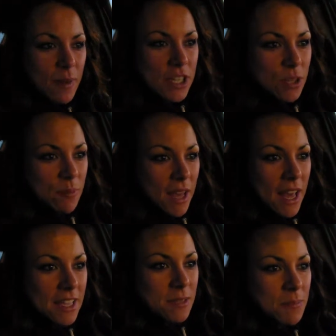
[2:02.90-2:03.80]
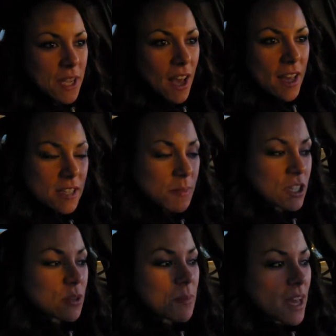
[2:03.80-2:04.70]
my GPS because
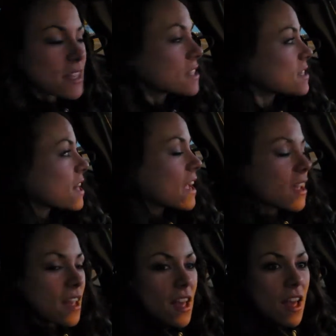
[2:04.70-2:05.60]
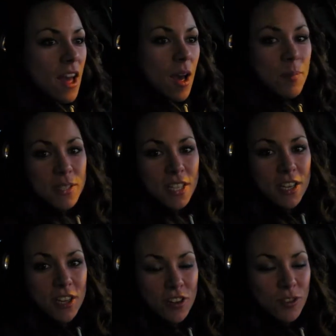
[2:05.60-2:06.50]
my GPS is like a
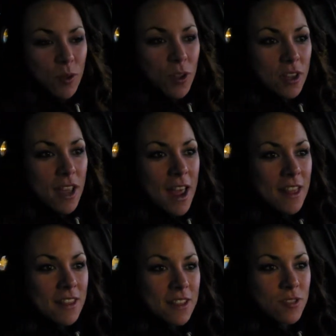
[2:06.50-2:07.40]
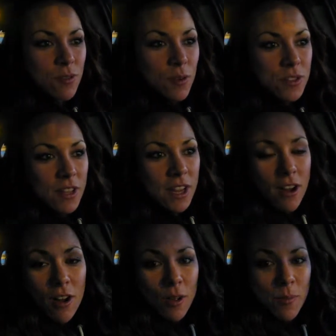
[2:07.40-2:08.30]
bazillion years old, and these roads are like
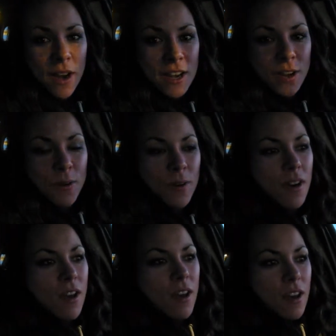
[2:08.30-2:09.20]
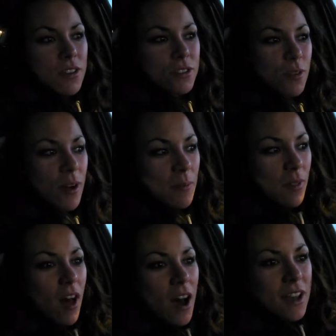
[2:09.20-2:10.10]
all brand new. So I'm
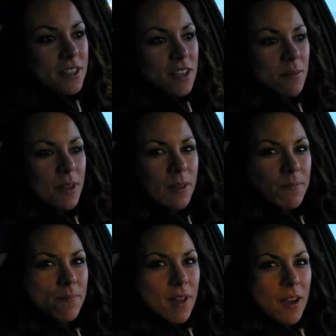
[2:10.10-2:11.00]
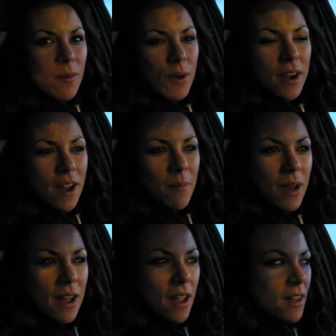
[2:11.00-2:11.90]
lost and I'm like, where am
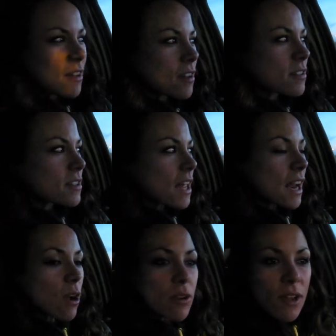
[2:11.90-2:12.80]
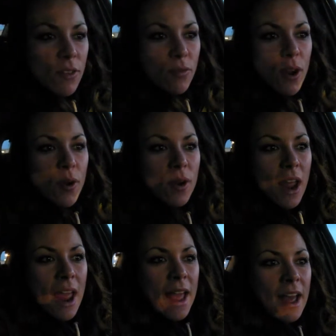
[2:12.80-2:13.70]
I? And then I go down the road
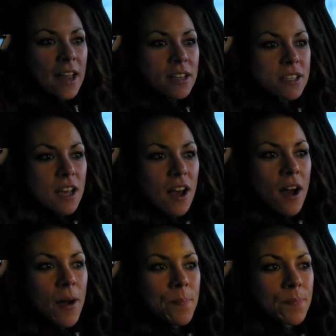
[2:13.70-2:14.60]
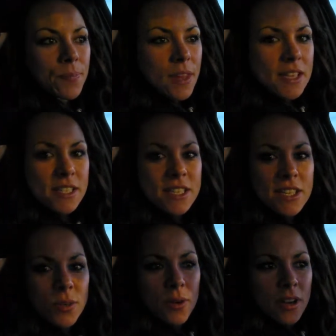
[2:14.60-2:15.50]
and um, it's a
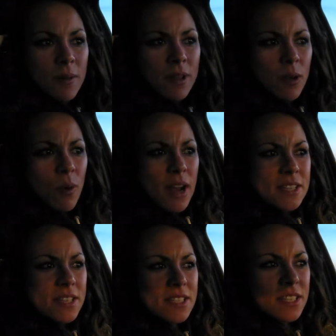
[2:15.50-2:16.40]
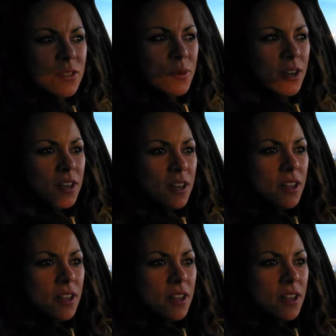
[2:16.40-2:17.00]
detour and I'm like, why is this detour?